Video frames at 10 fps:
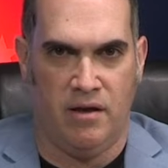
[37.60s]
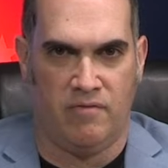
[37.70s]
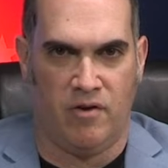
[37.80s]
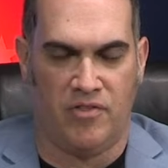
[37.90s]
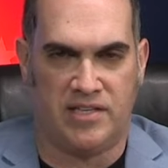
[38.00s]

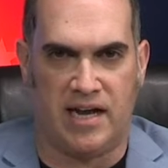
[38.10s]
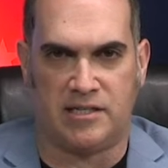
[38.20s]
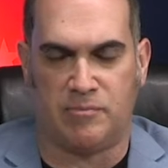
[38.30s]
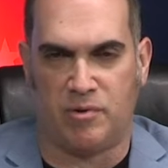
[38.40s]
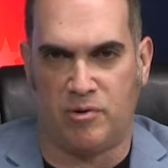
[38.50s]
of all the
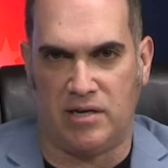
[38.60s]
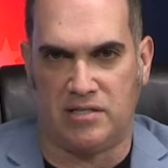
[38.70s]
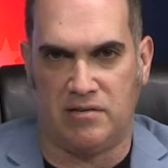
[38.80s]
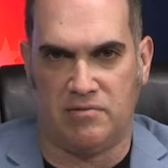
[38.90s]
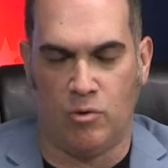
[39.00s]
toxic
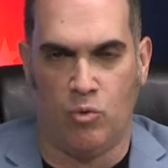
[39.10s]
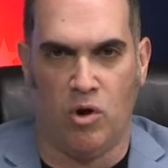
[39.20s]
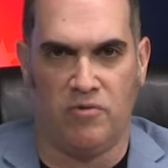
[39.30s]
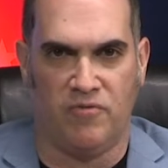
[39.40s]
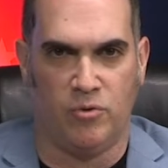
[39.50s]
progressives,
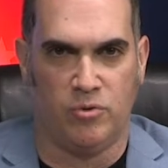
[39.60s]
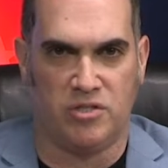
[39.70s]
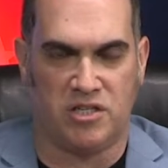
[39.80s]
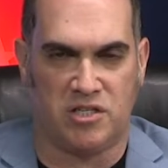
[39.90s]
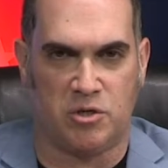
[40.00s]
woke
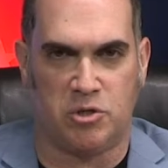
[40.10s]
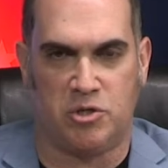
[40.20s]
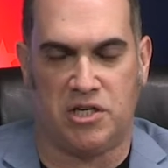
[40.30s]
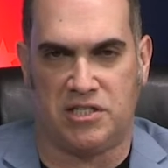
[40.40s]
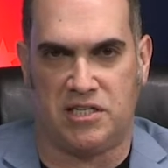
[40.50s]
fools, social
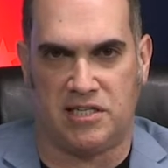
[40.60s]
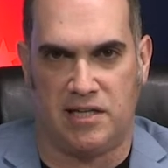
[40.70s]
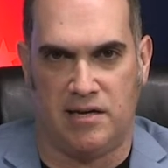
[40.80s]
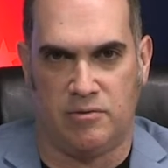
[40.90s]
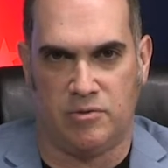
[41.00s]
justice
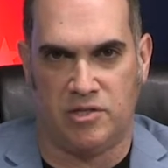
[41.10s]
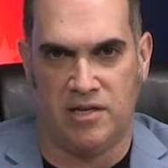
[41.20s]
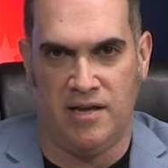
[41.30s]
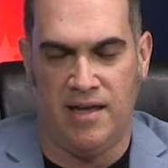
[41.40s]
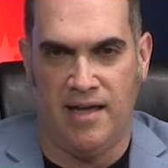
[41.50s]

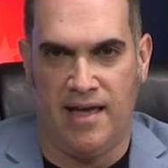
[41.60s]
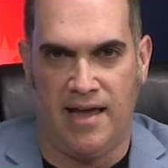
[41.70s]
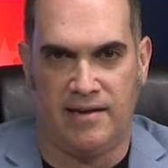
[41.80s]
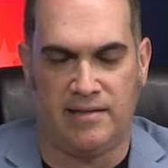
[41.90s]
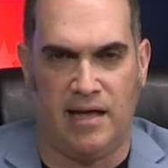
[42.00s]
clowns,
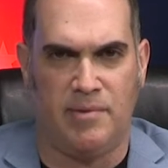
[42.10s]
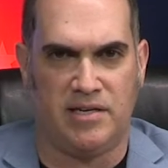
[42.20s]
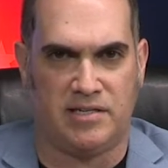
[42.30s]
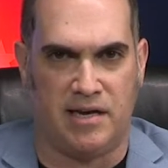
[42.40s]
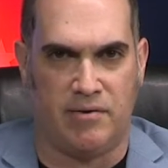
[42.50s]
and climate
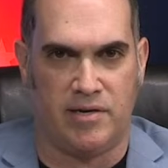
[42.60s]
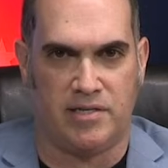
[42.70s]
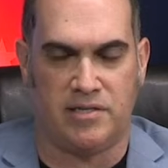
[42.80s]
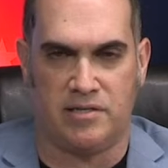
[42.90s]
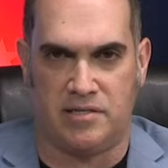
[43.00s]

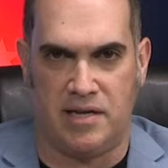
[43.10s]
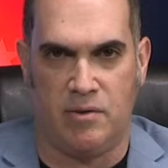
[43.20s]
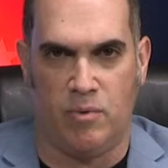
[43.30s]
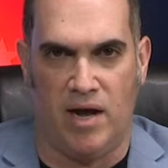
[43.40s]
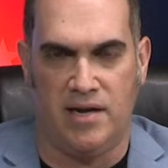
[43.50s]
hysterics
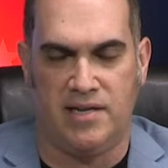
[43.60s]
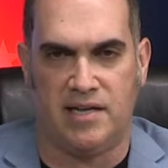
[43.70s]
statewide.